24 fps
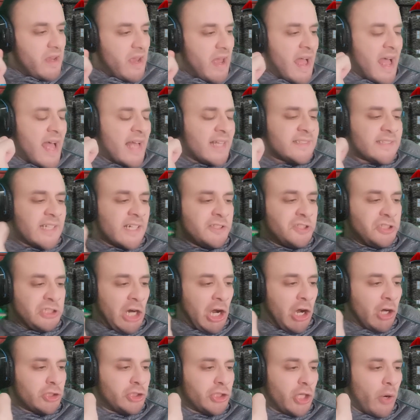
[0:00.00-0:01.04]
Either
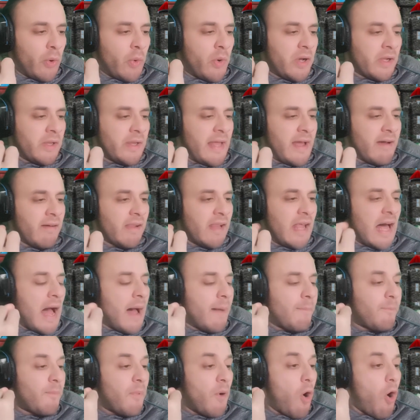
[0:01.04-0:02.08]
JoJo will level
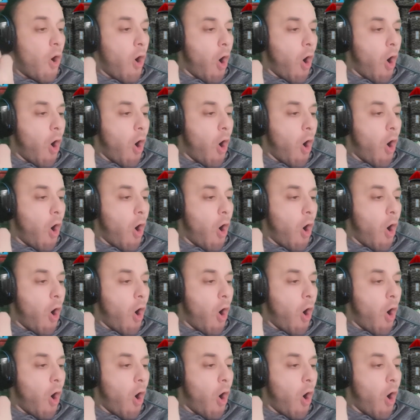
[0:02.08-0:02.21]
up,